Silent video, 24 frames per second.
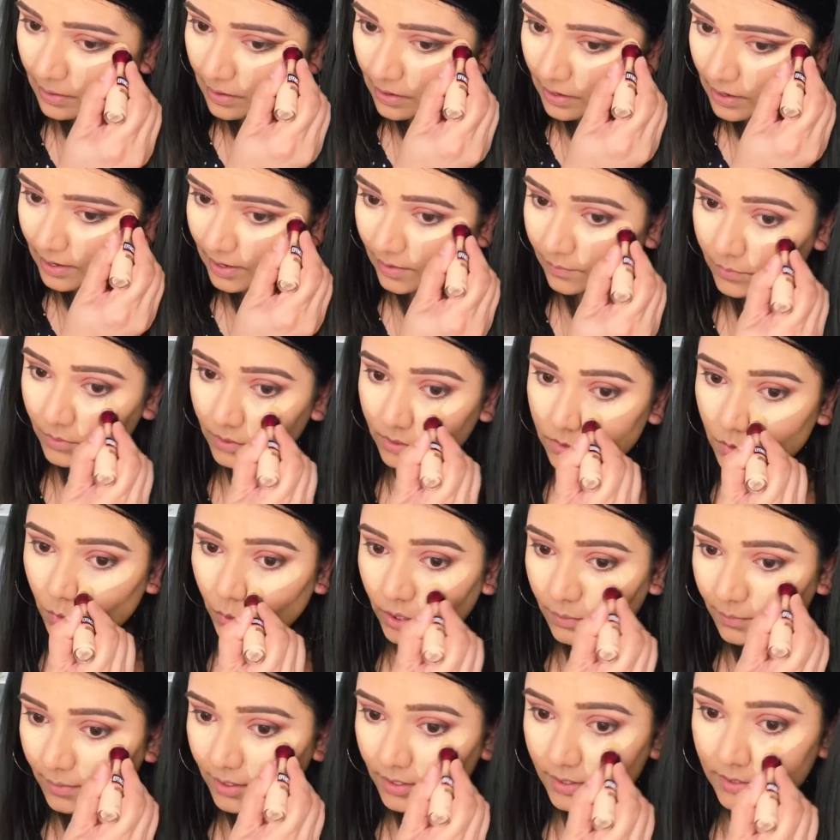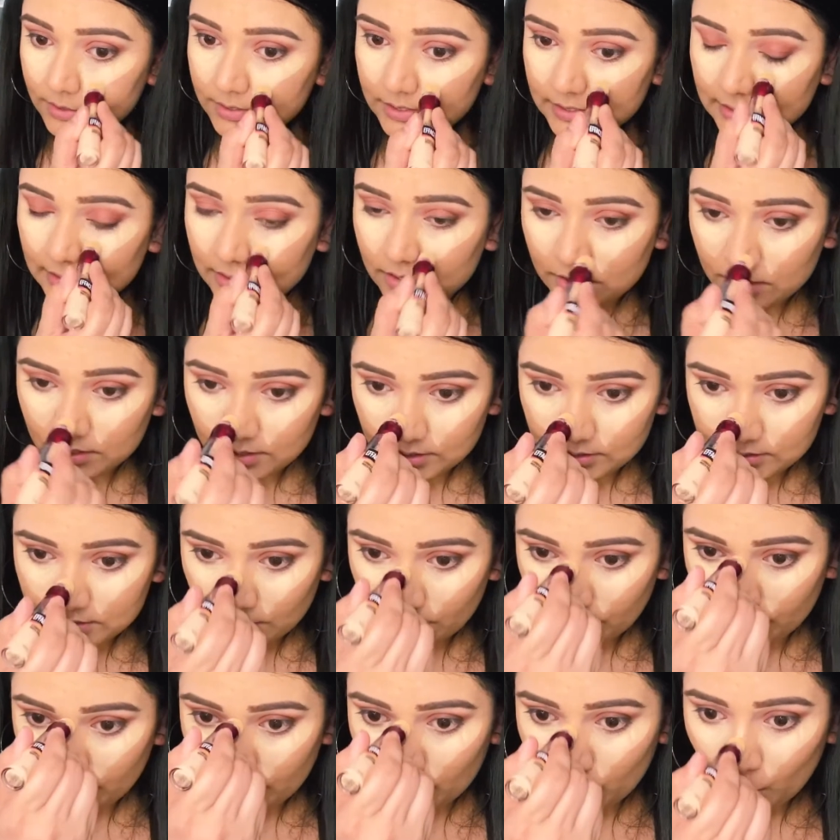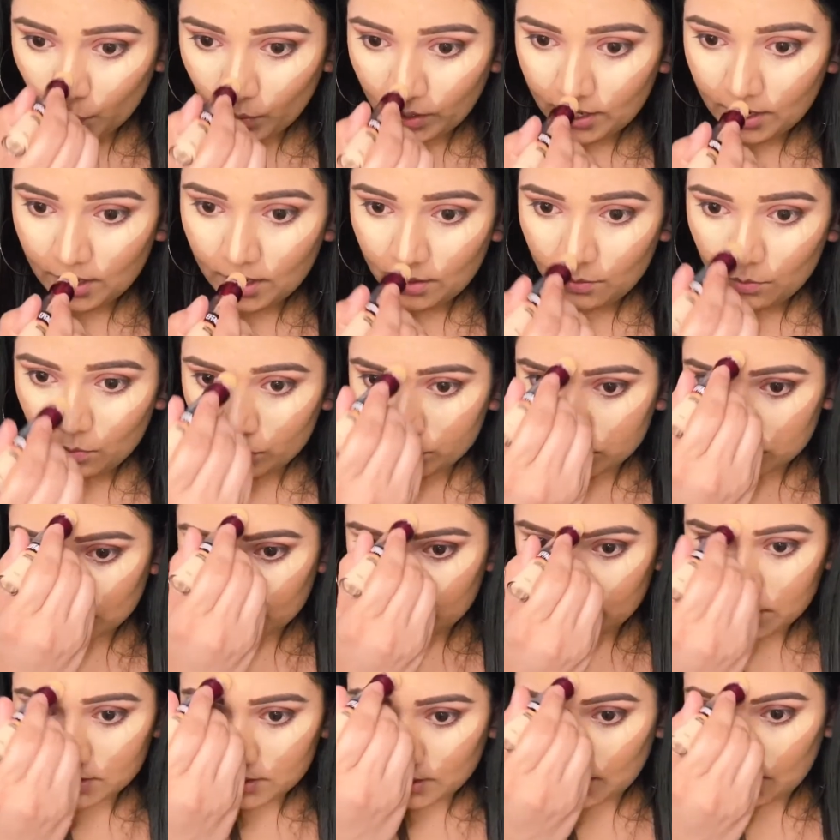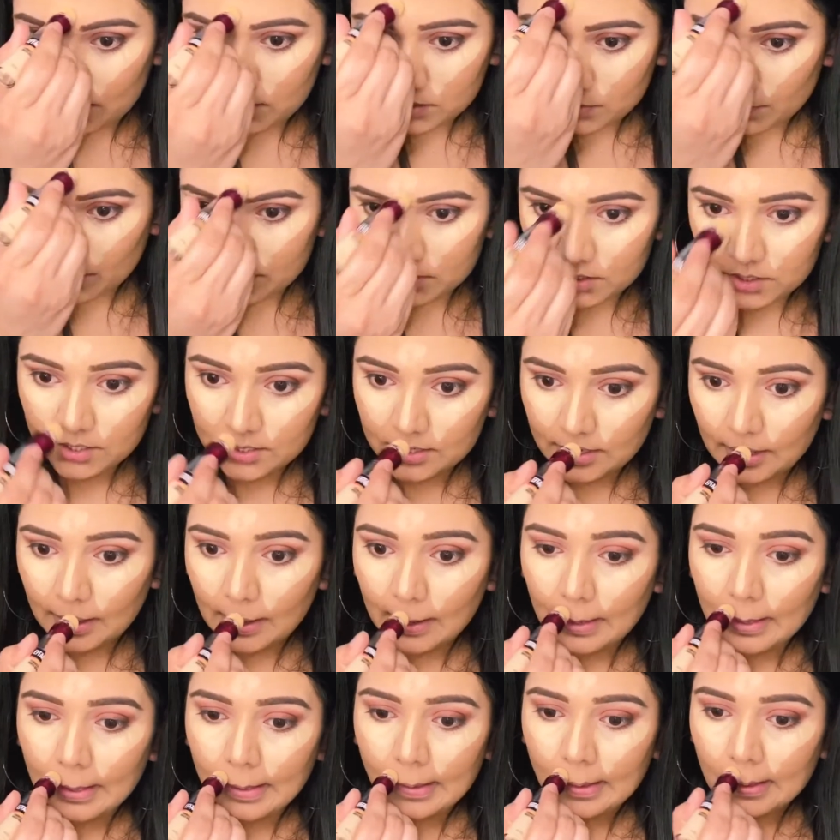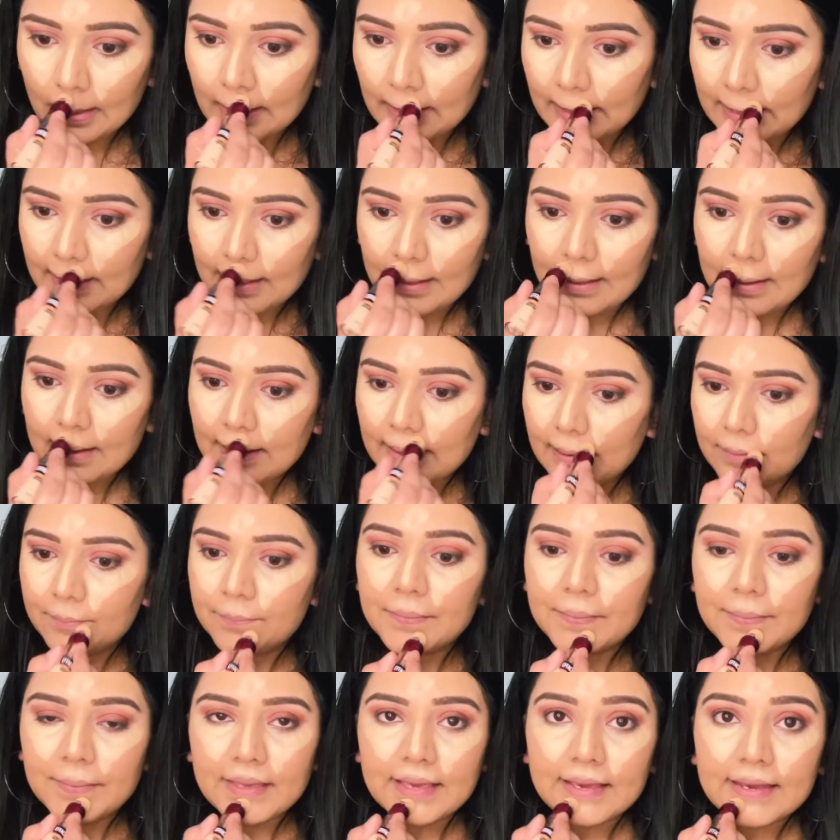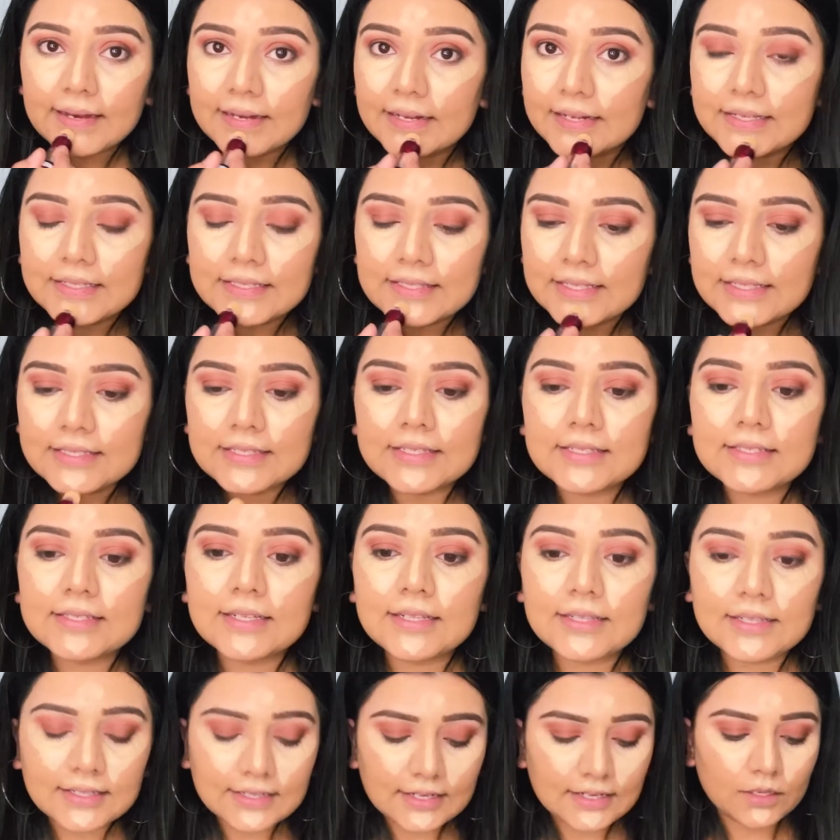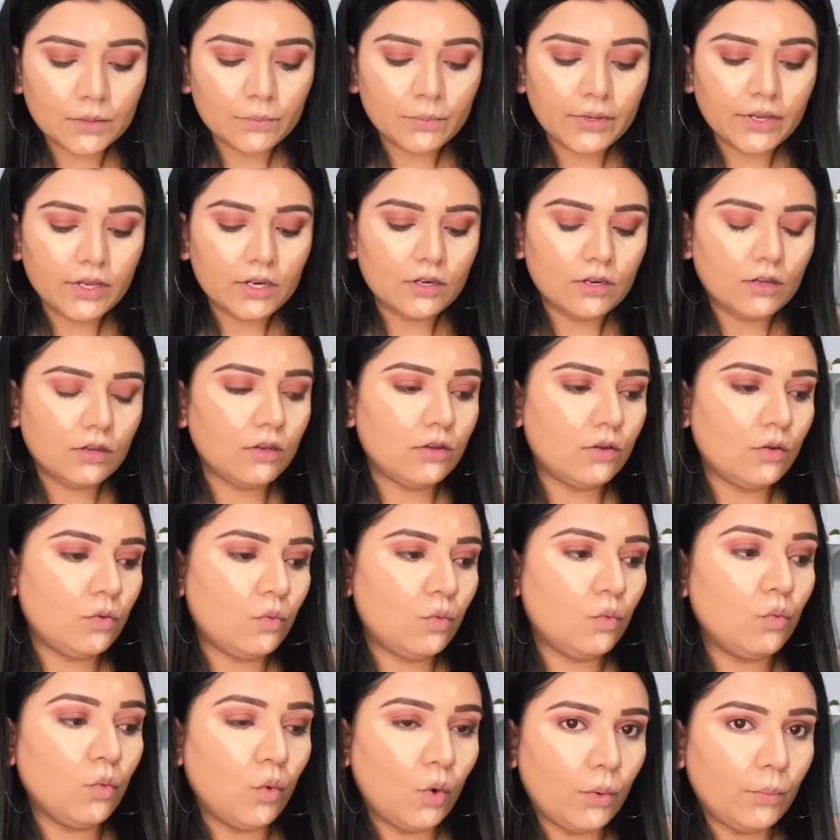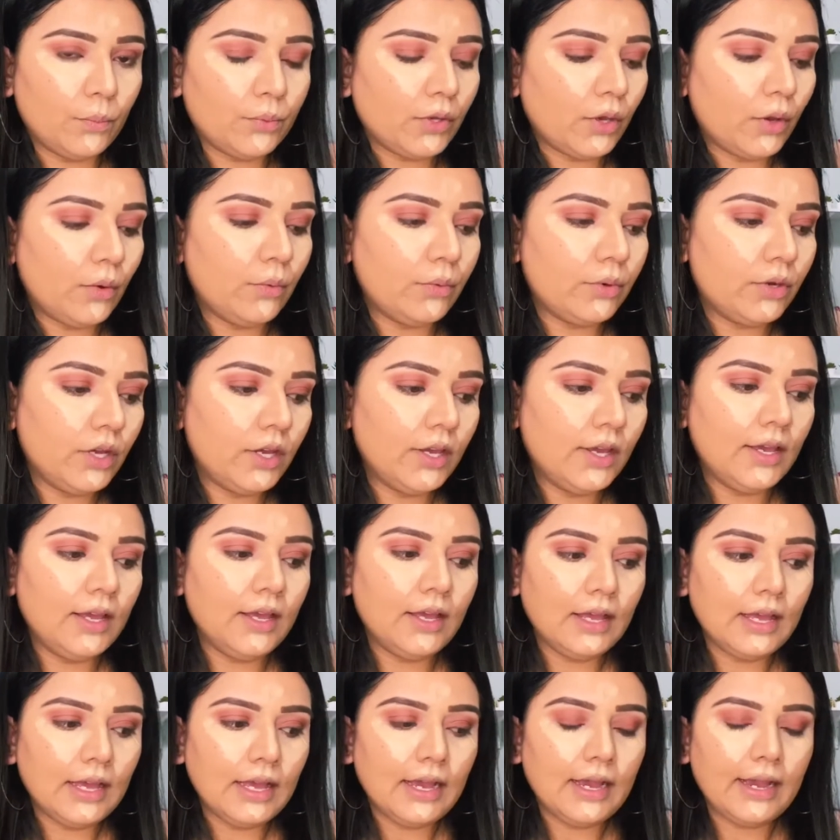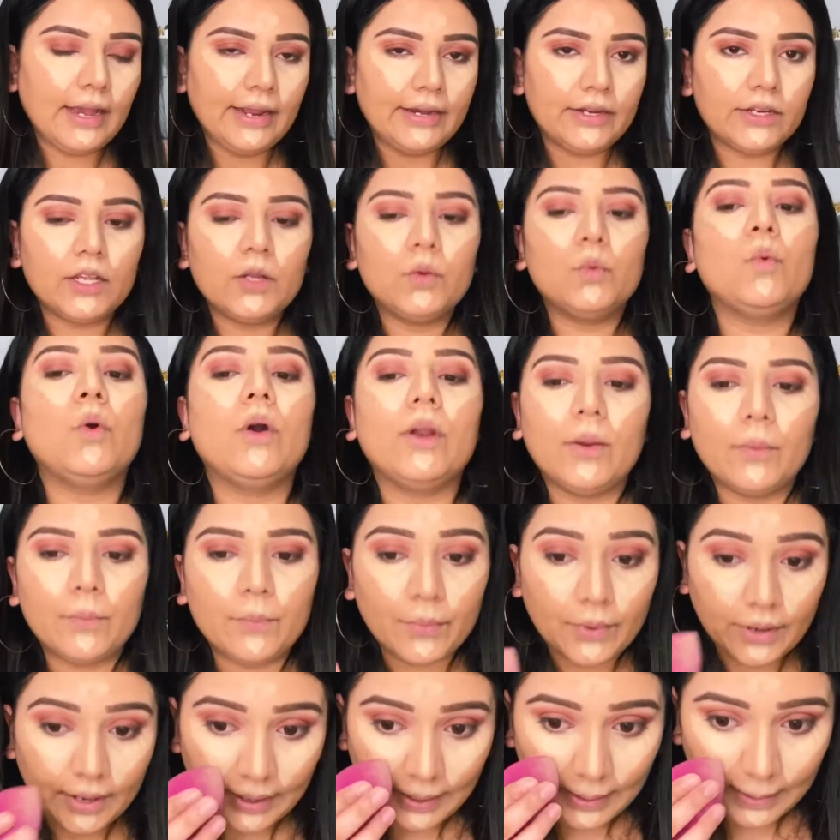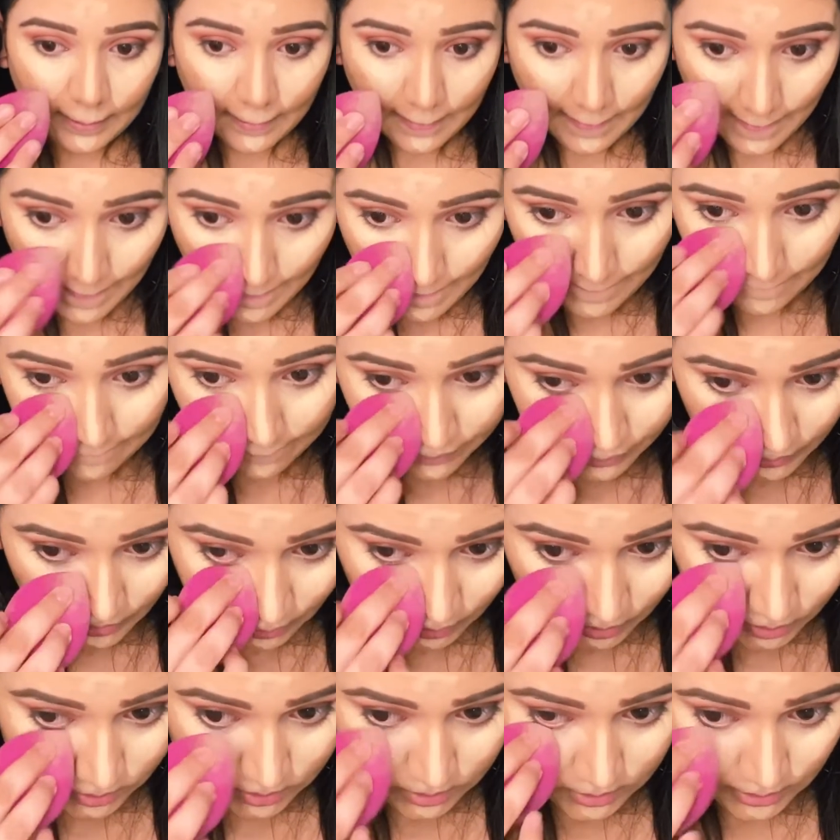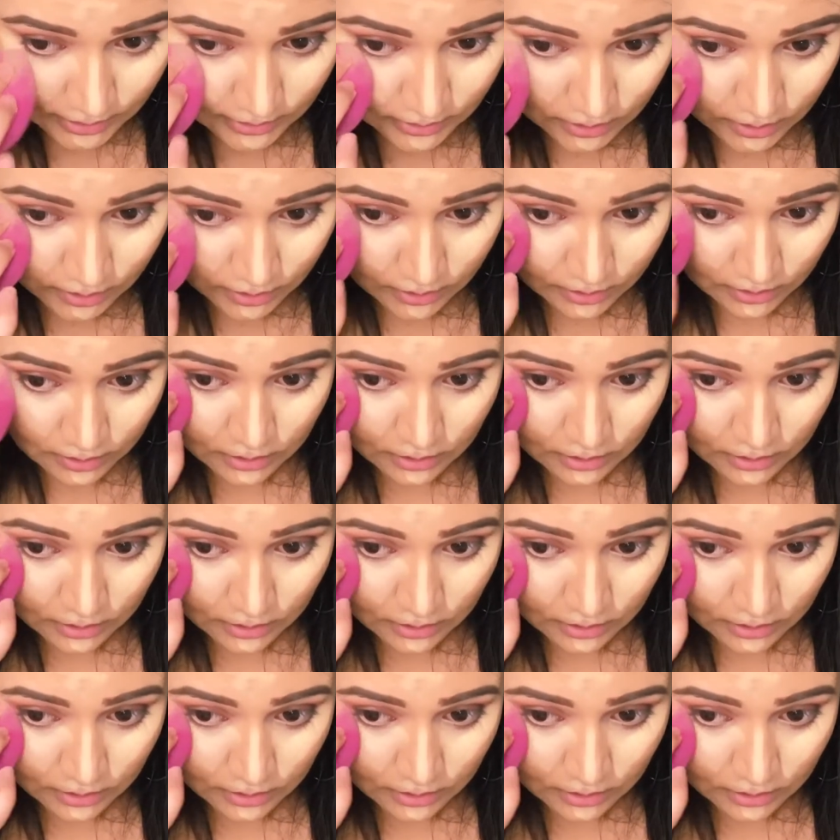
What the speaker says: I've been doing my concealer a different way most of the days, but today, because this is a little bit warm tone, I did want to bring the concealer